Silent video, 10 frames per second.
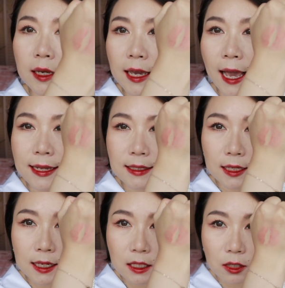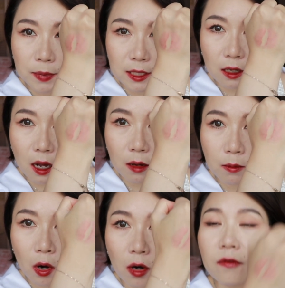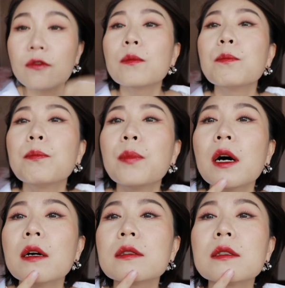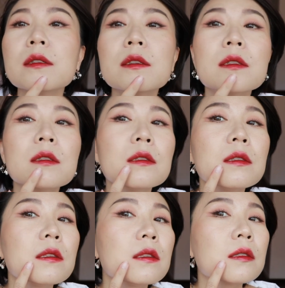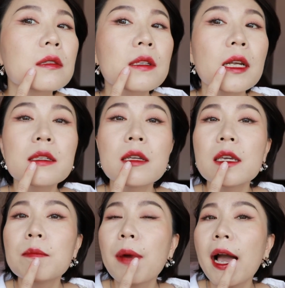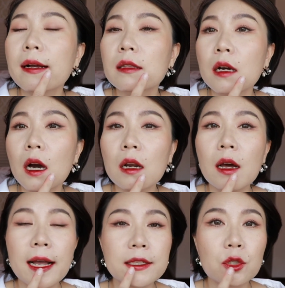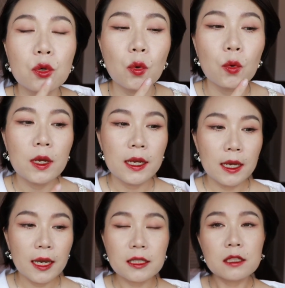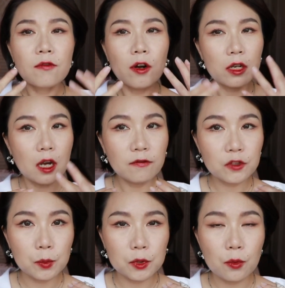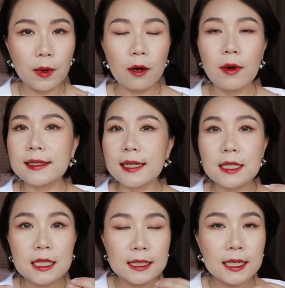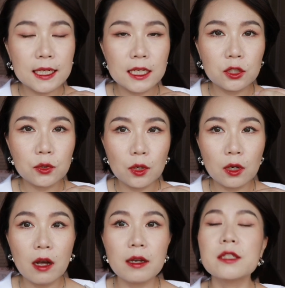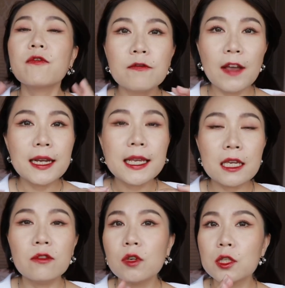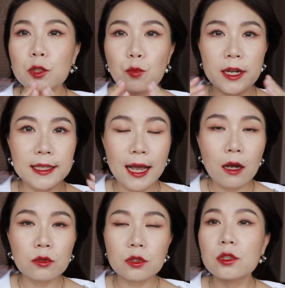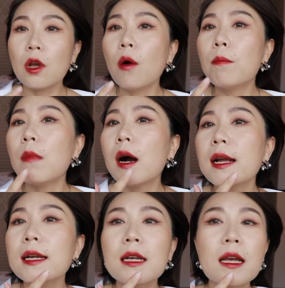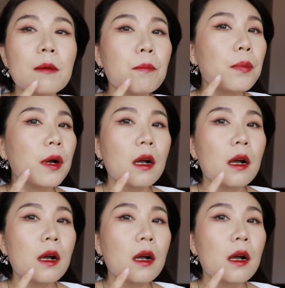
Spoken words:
it has a little bit come off, but doesn't impact the color at all. It is very comfortable to wear. It doesn't sink into your lines, fairly even spread out. On my lip,